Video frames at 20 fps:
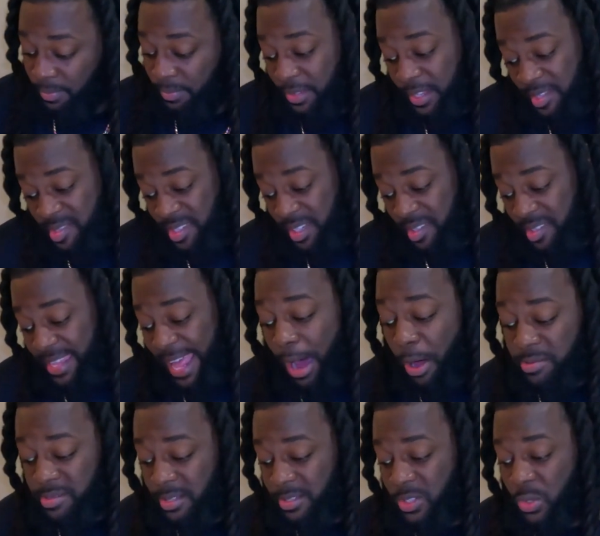the
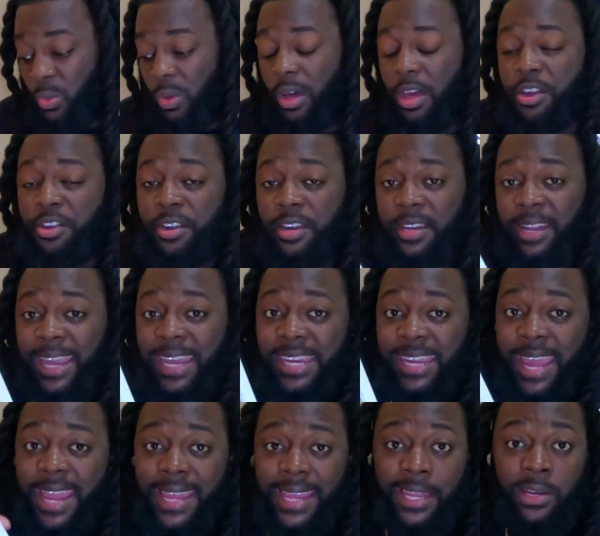
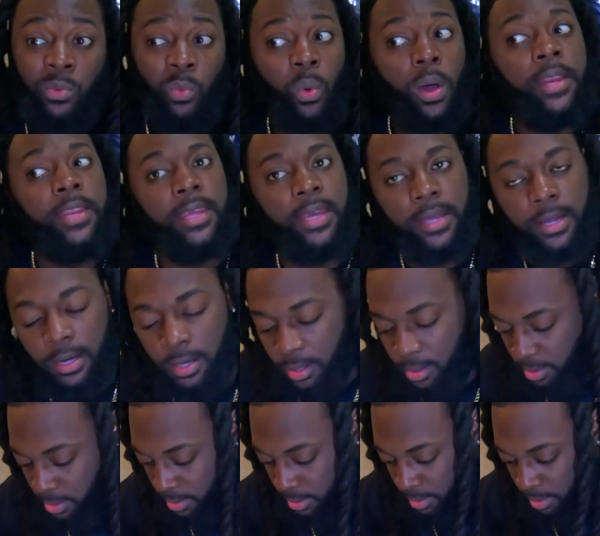6,288 in one year.
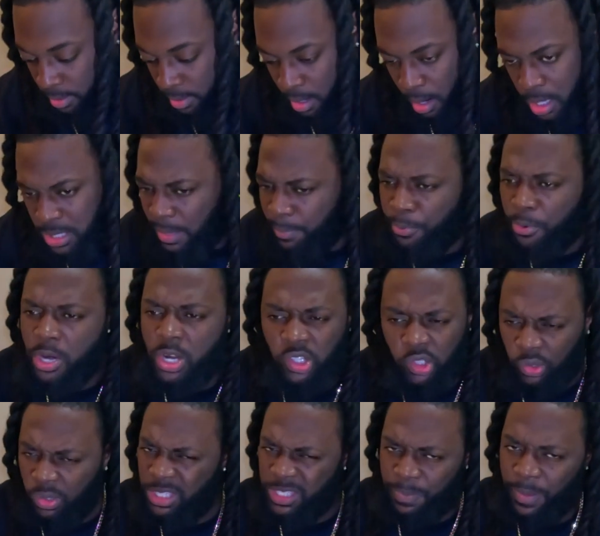Cause I'm pretty
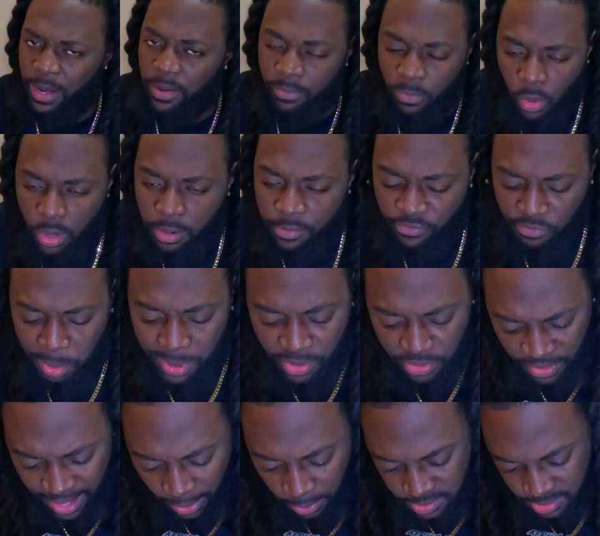sure you spend more than
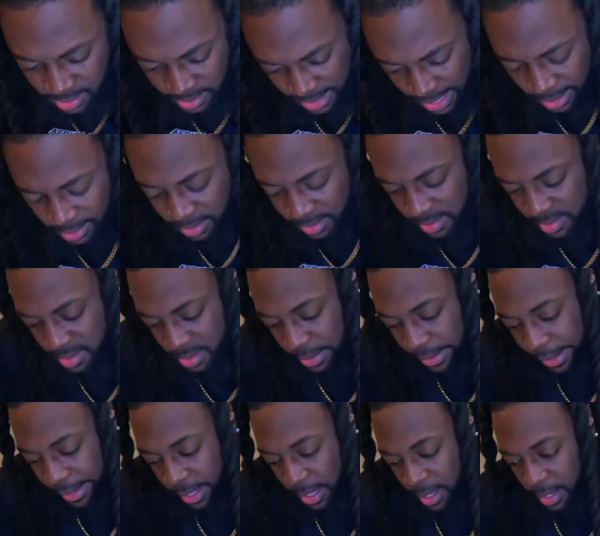$3,000
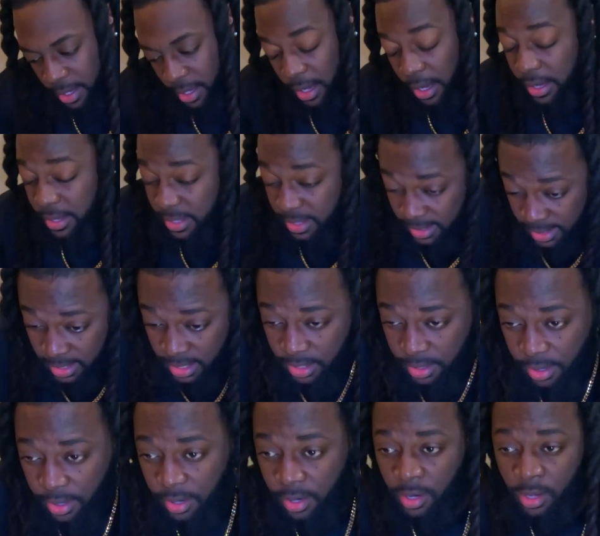a
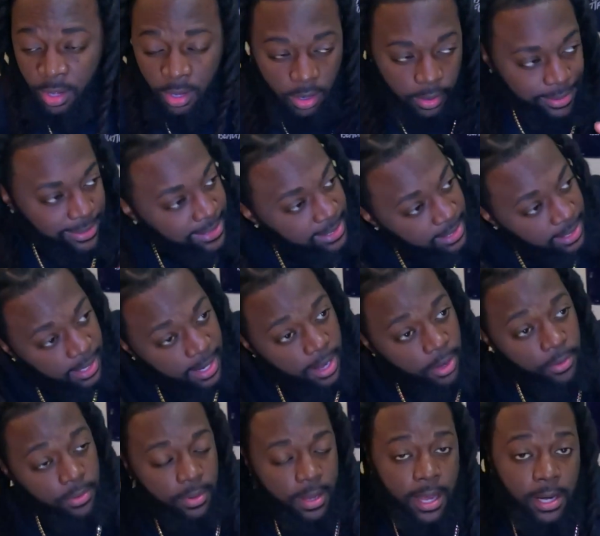year I'm eating
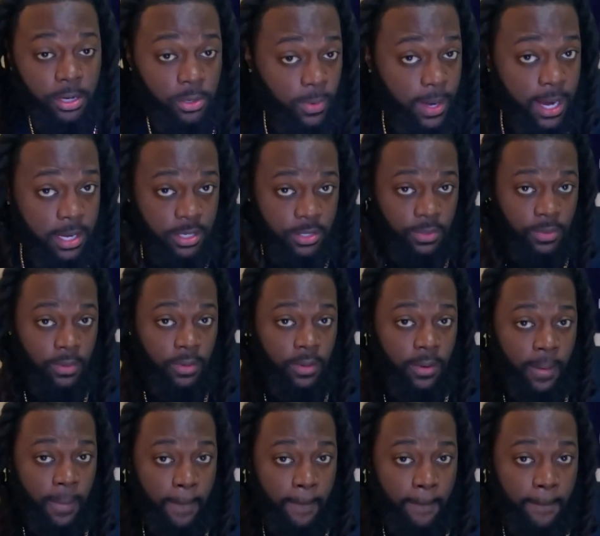out. I know I do.
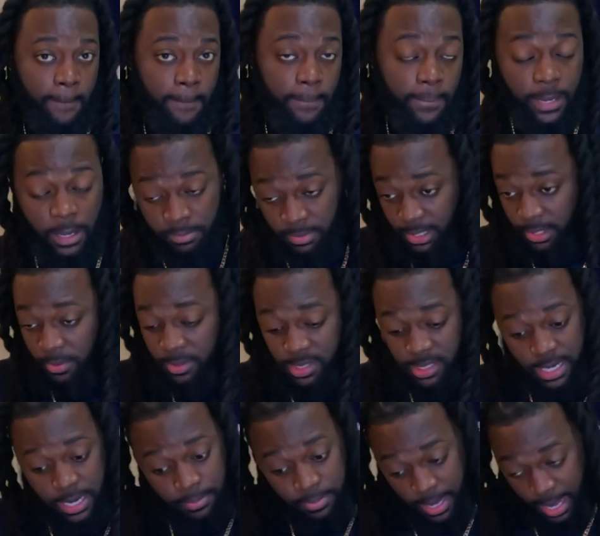I'm
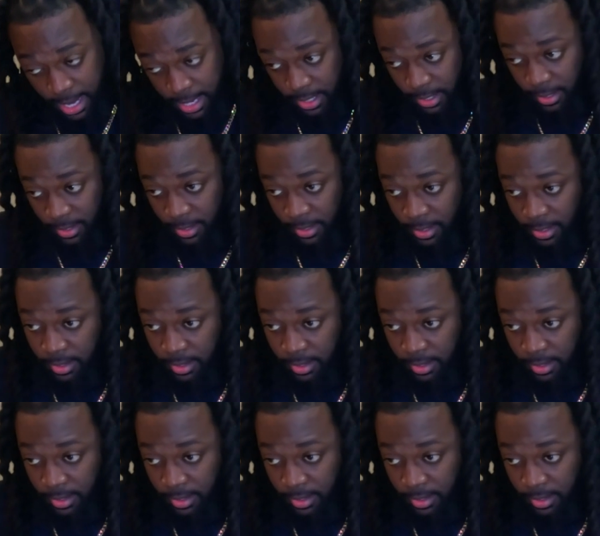guilty. I'm not